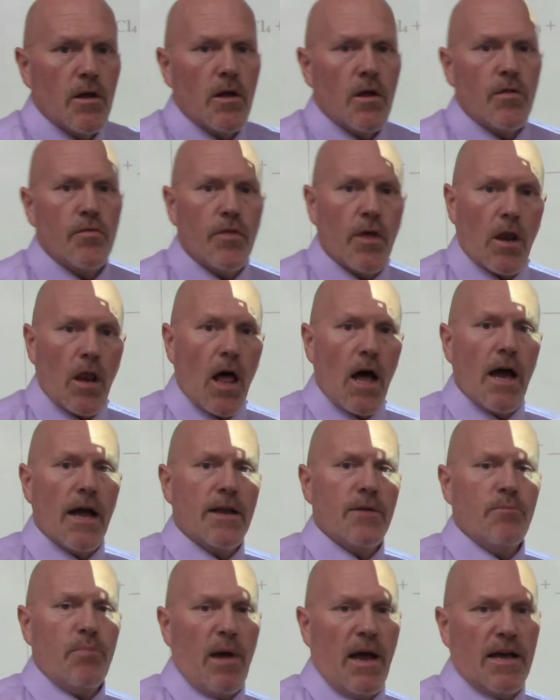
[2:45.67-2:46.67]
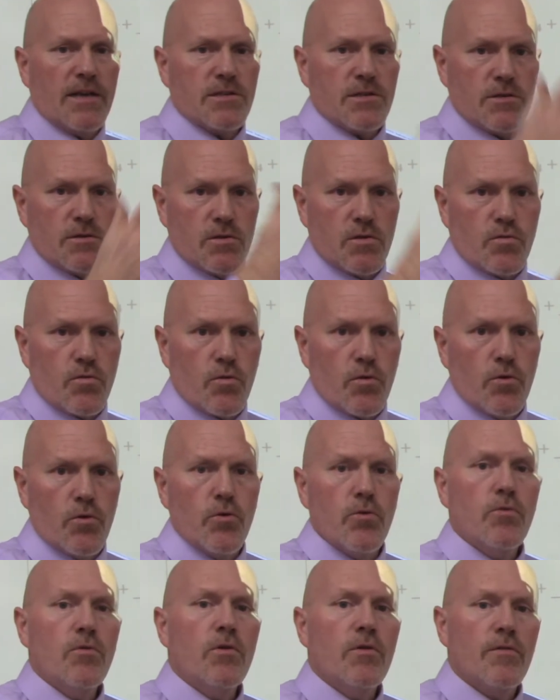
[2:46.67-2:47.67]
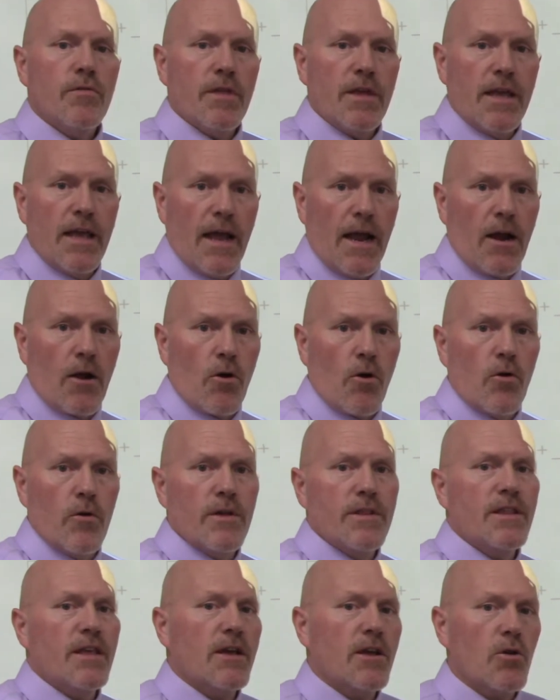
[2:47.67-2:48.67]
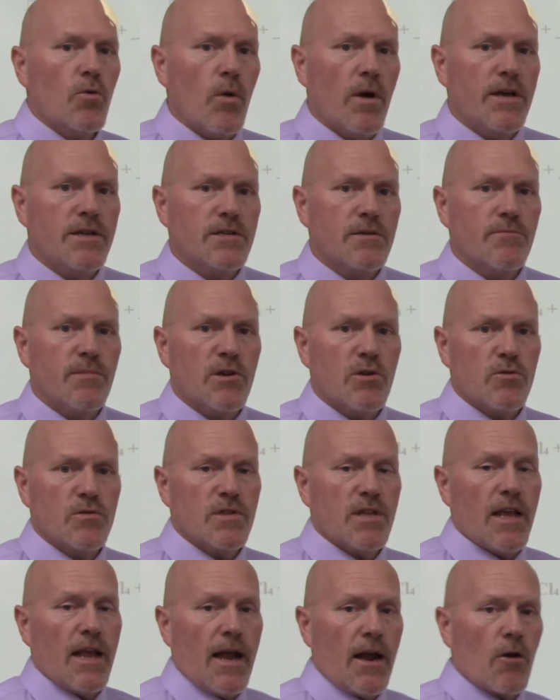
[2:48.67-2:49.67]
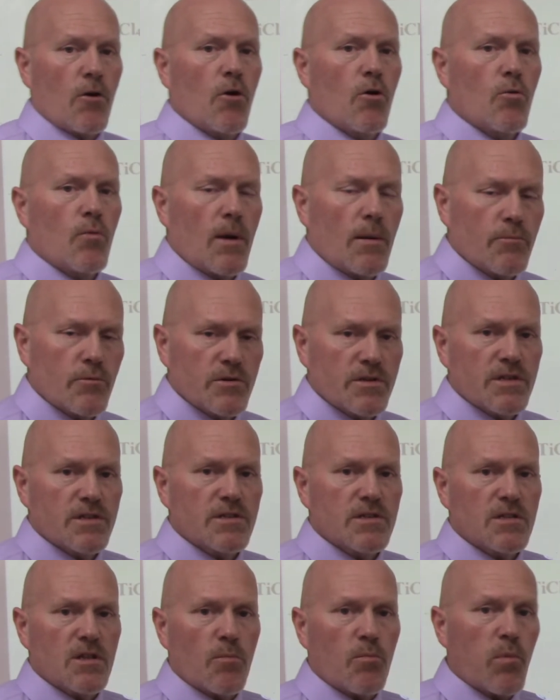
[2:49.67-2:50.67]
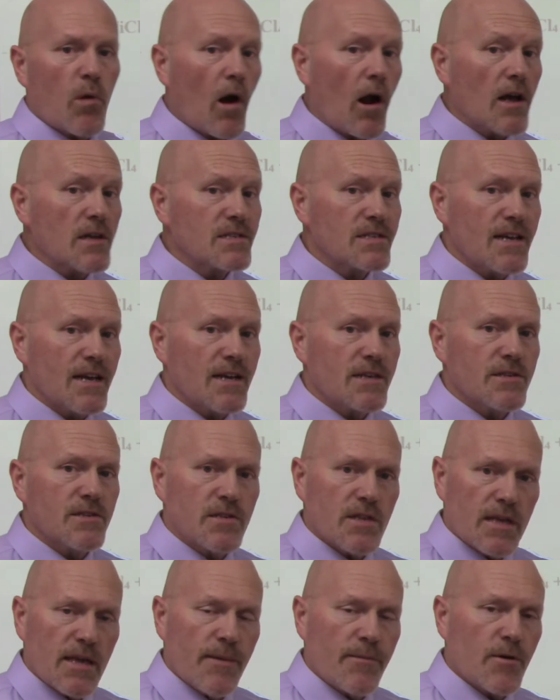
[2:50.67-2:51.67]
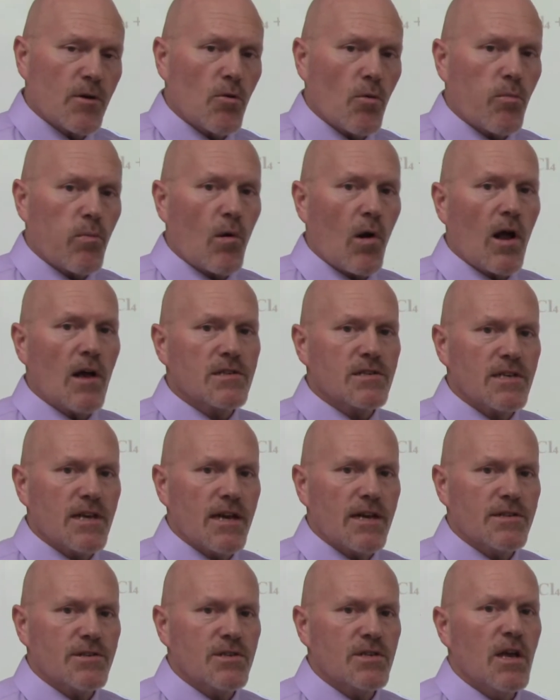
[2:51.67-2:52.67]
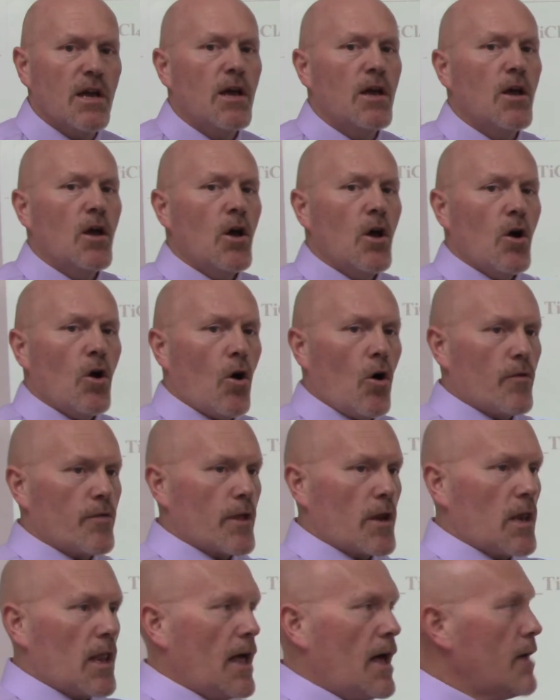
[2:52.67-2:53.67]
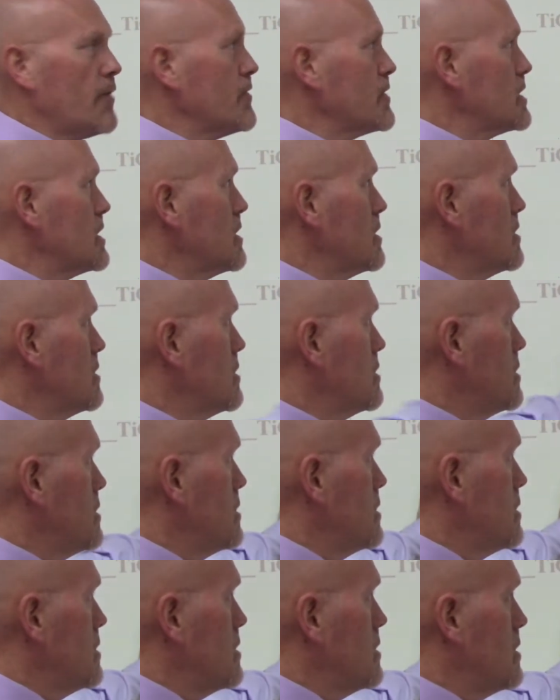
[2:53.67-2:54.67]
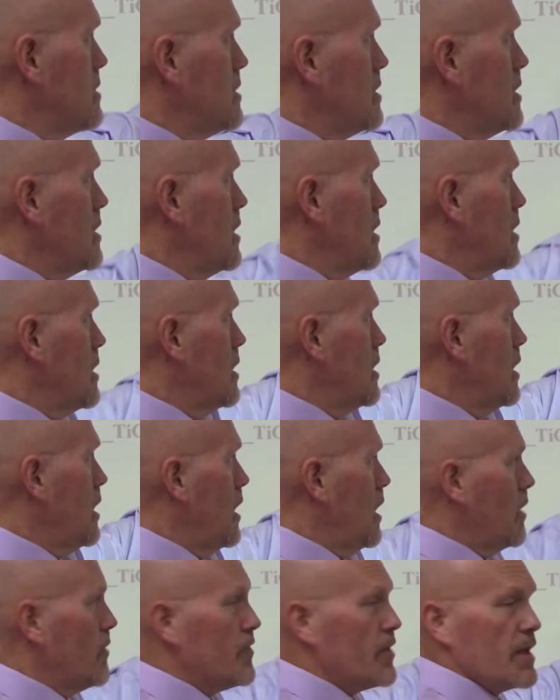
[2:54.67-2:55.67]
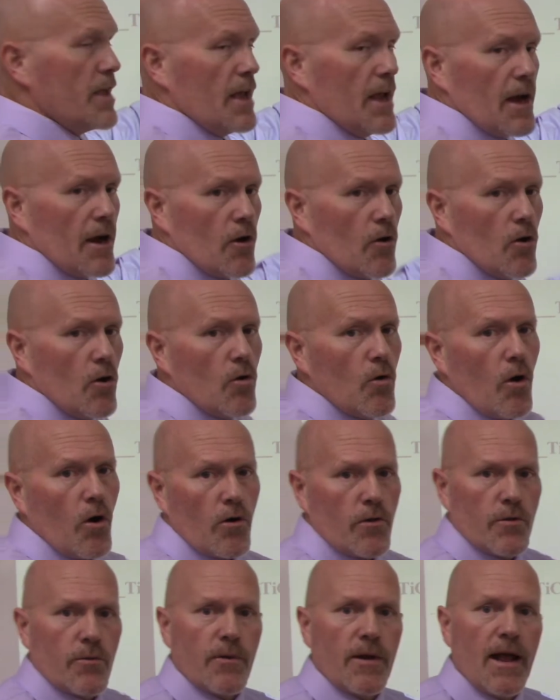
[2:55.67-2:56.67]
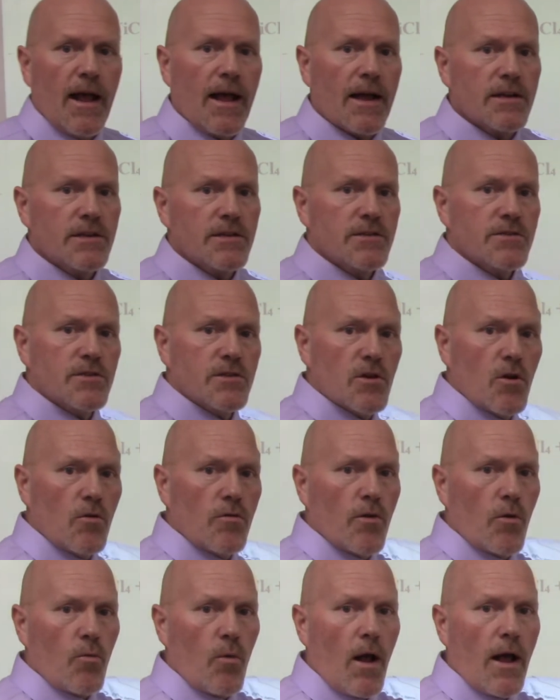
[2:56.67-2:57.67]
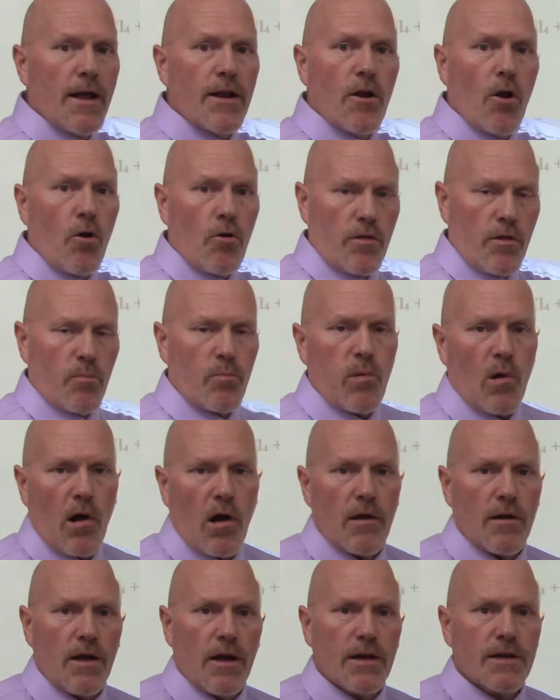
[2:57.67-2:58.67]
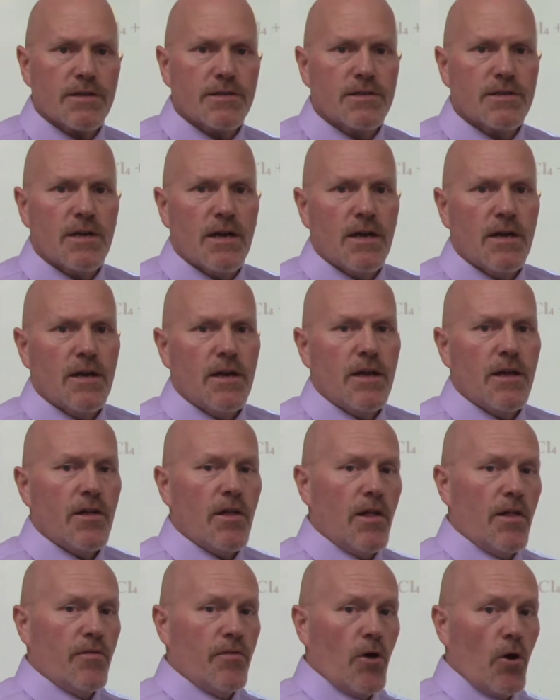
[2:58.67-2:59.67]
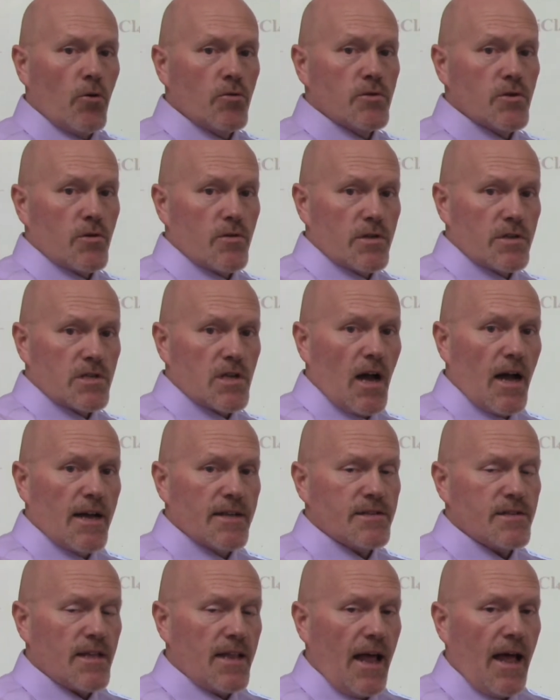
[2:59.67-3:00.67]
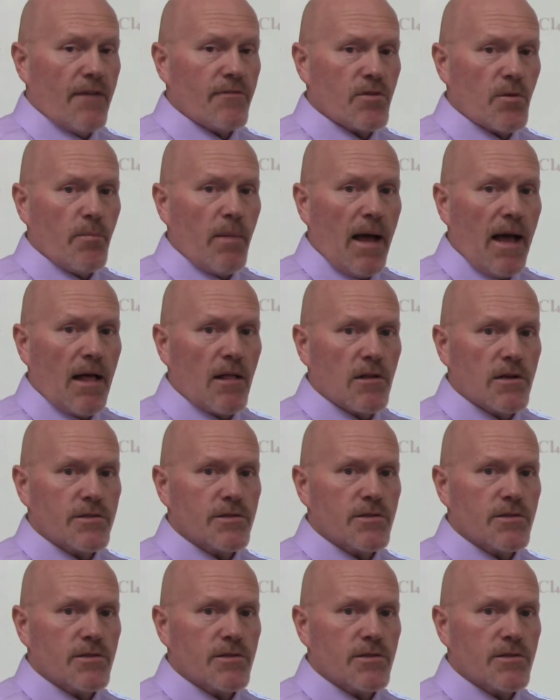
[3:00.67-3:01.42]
The line passes through the arrow in the equation because the arrow represents the process, the chemical process. On the left of the arrow are the reactants, and on the right are the products. And those are the sides that have to balance.